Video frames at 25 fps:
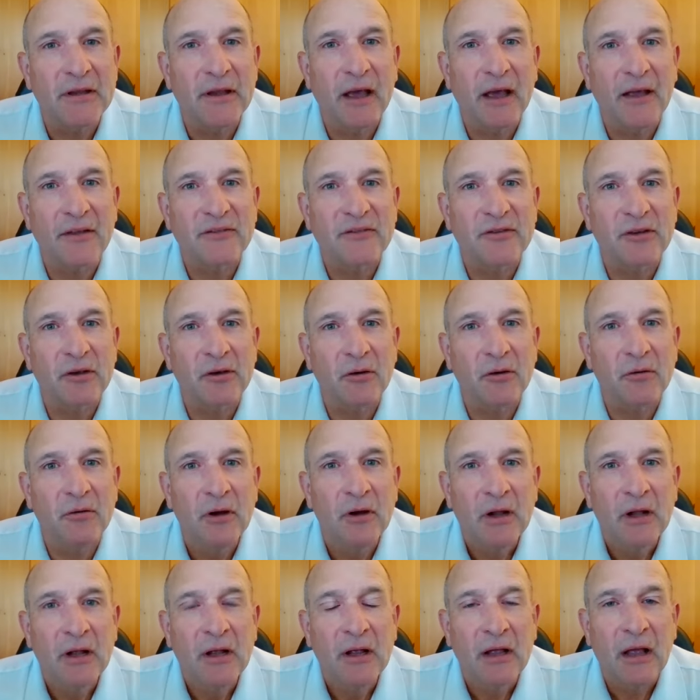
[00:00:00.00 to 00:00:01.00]
Yeah. So
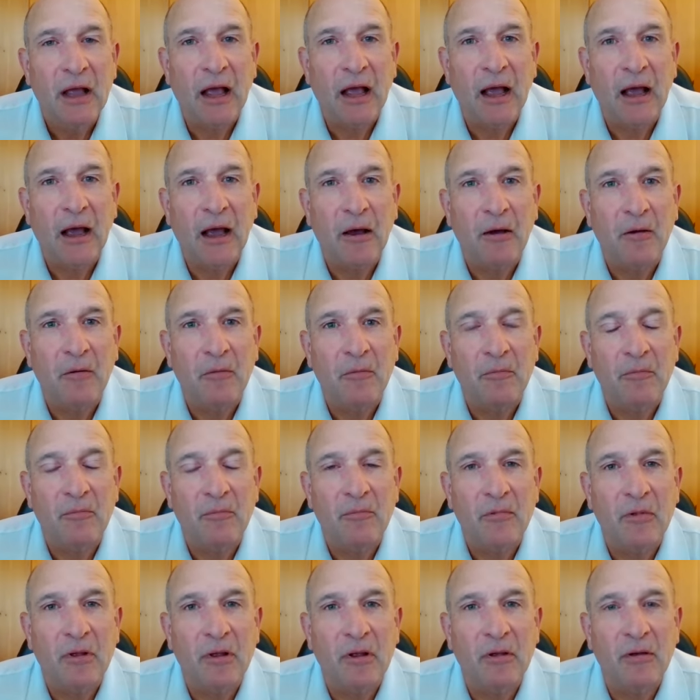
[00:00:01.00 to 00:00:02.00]

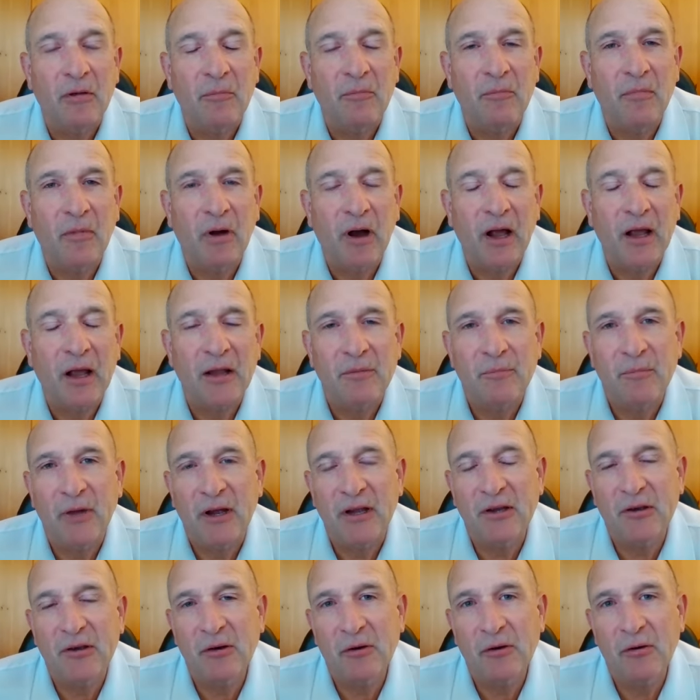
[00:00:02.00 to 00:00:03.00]
um, my
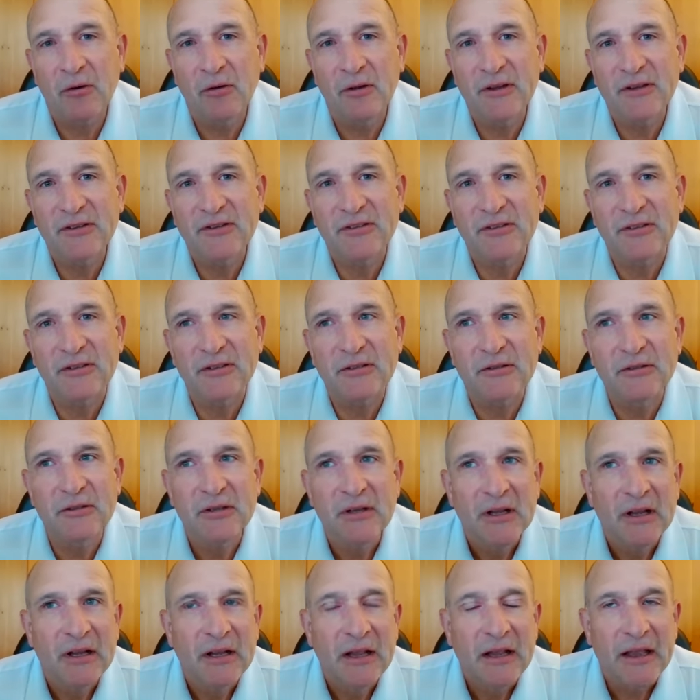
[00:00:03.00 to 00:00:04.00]
my goal is
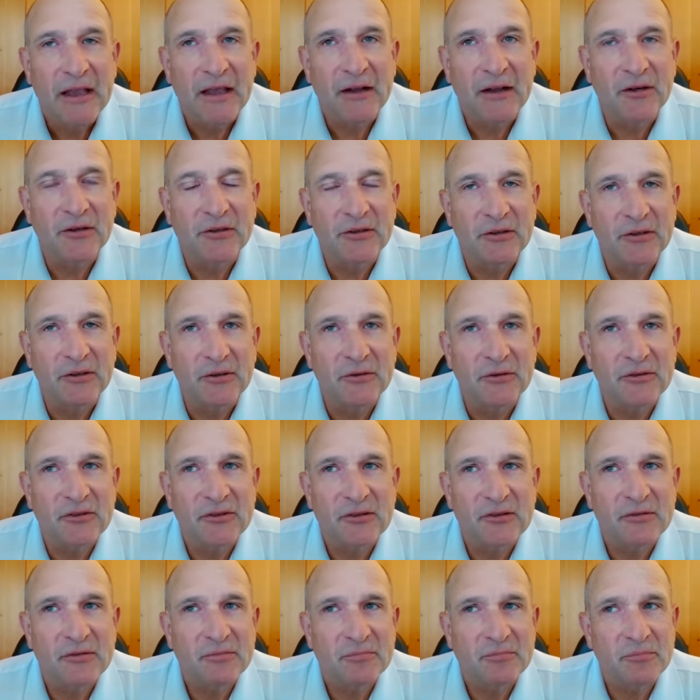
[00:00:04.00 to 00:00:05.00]
to
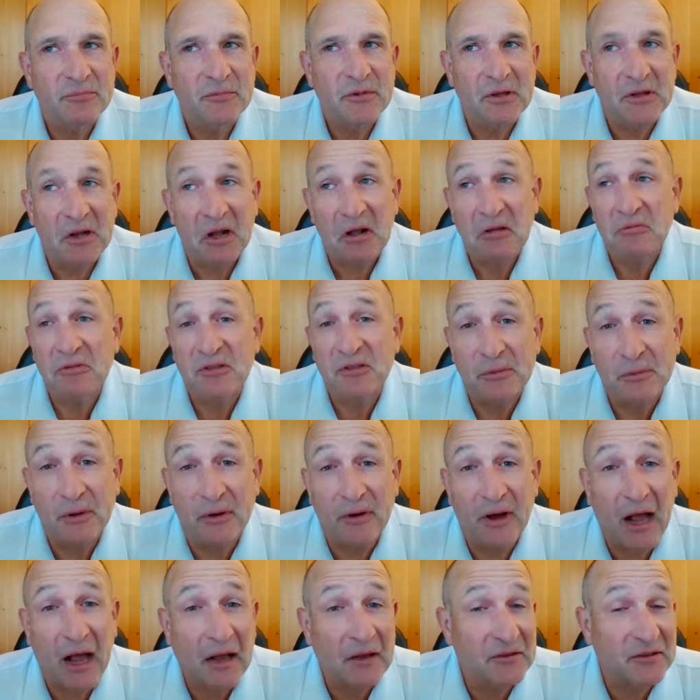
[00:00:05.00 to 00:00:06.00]
introduce, you know, some
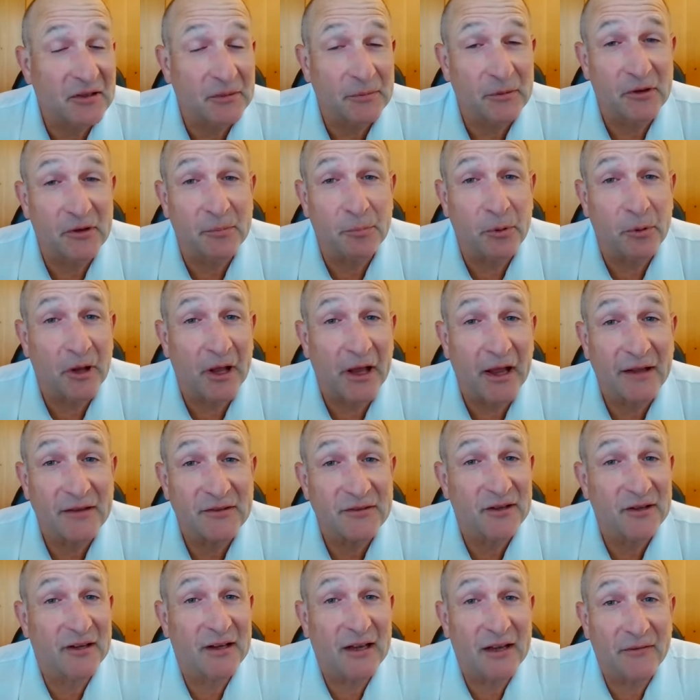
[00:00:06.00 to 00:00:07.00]
of some of the
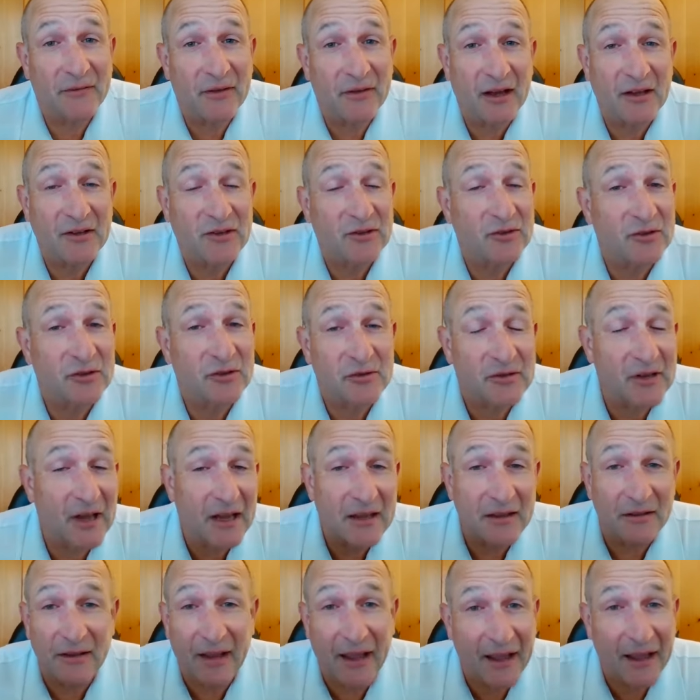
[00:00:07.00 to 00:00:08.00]
plants I give, I
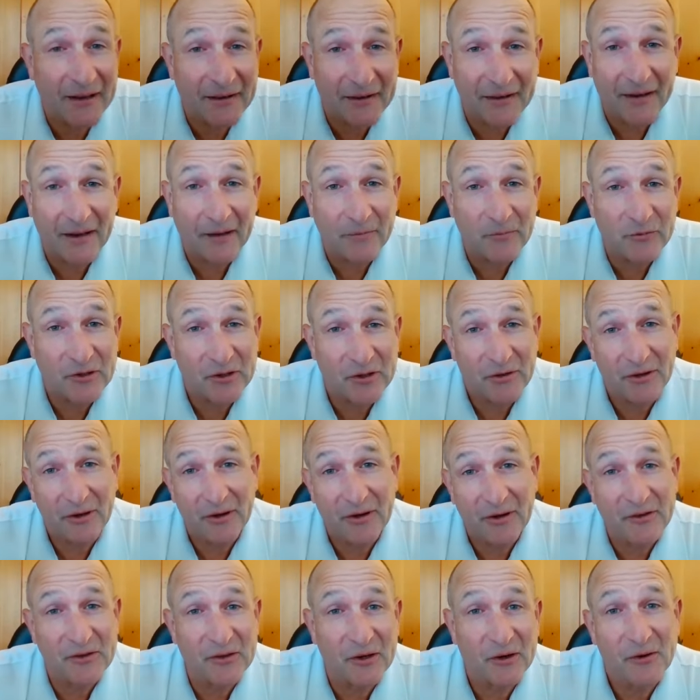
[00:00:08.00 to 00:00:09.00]
say the Latin names in
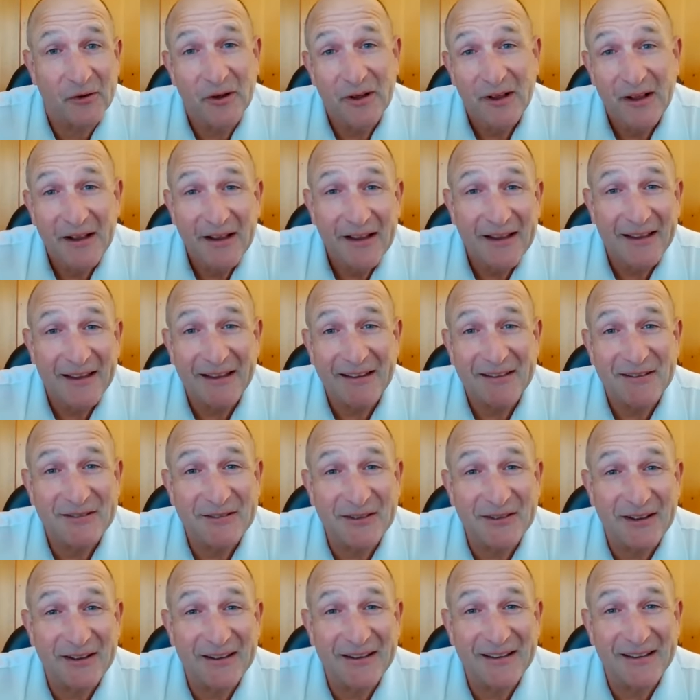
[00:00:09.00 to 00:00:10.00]
there. So
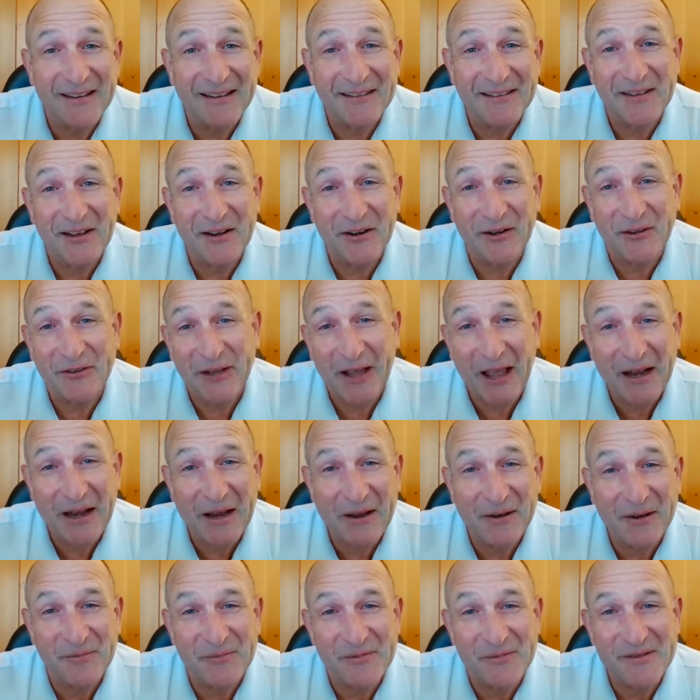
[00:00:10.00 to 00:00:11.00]
it's uh, it's
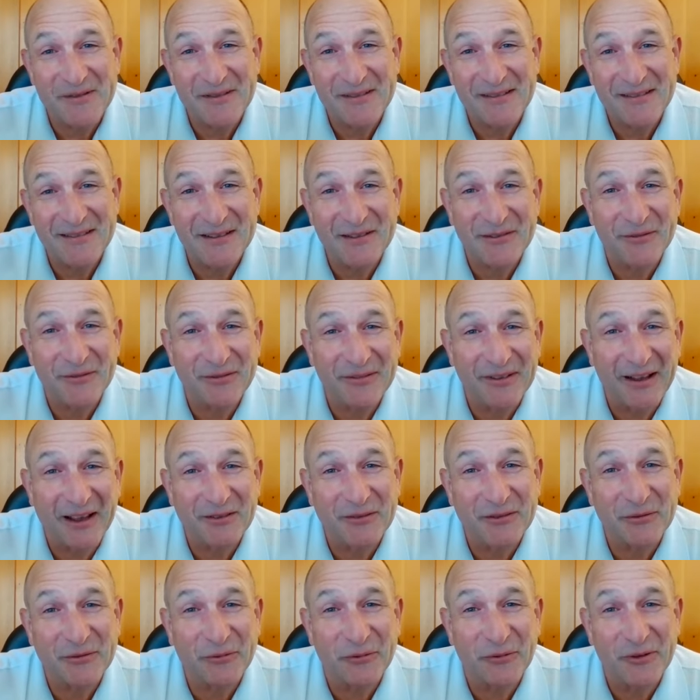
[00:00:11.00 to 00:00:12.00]
entertaining, just
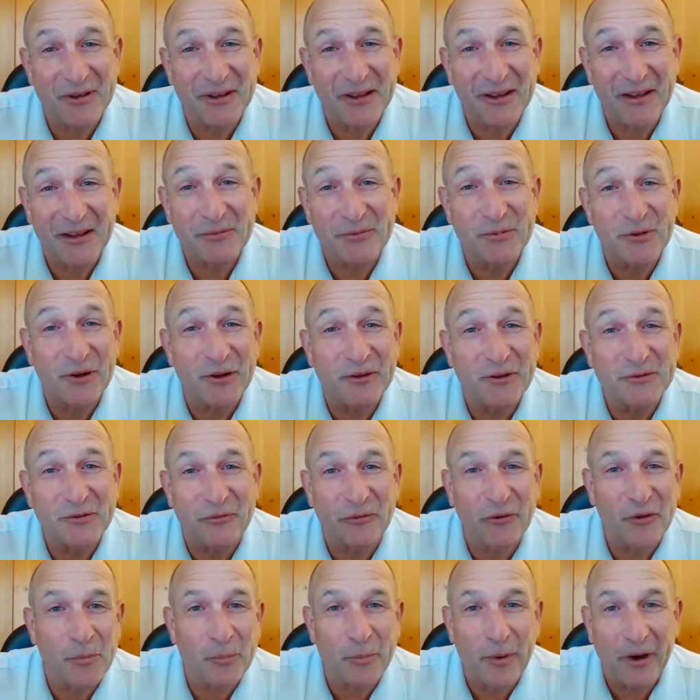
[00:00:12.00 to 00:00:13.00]
not just for the kids, but also
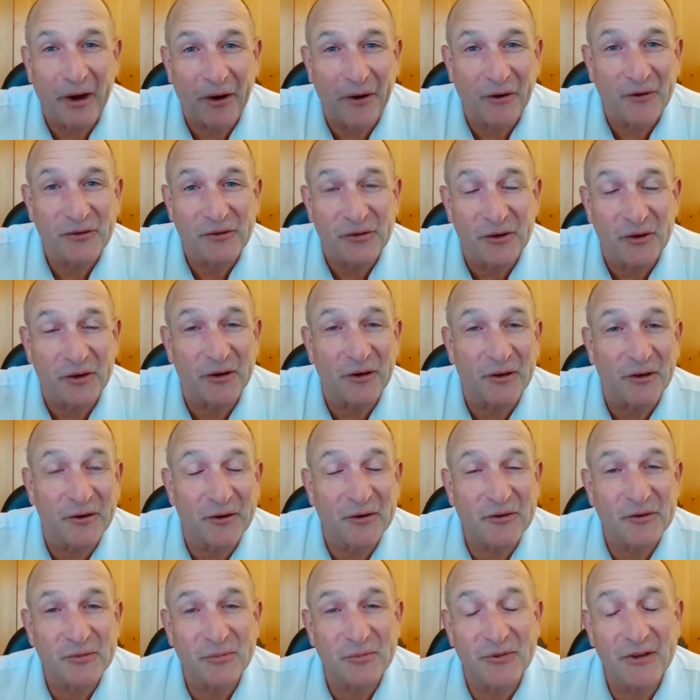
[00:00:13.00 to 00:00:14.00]
for the parents. They're going to
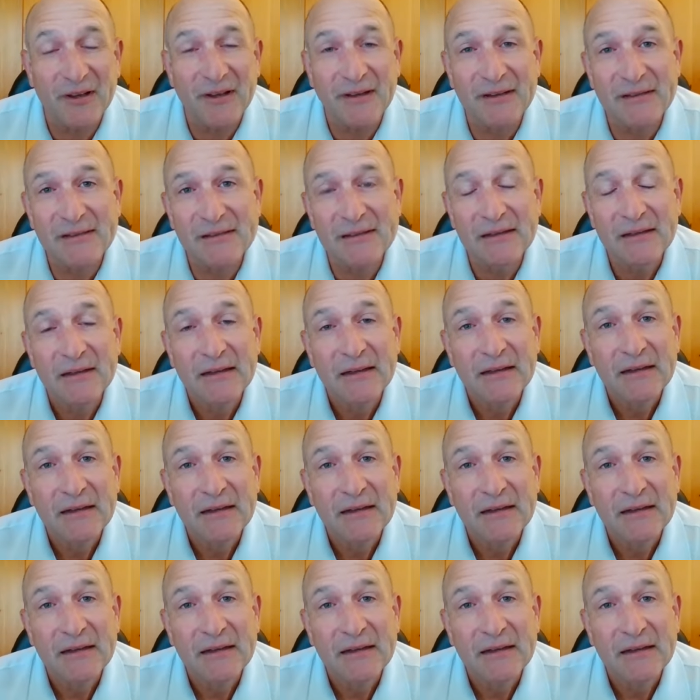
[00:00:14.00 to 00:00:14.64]
learn some things.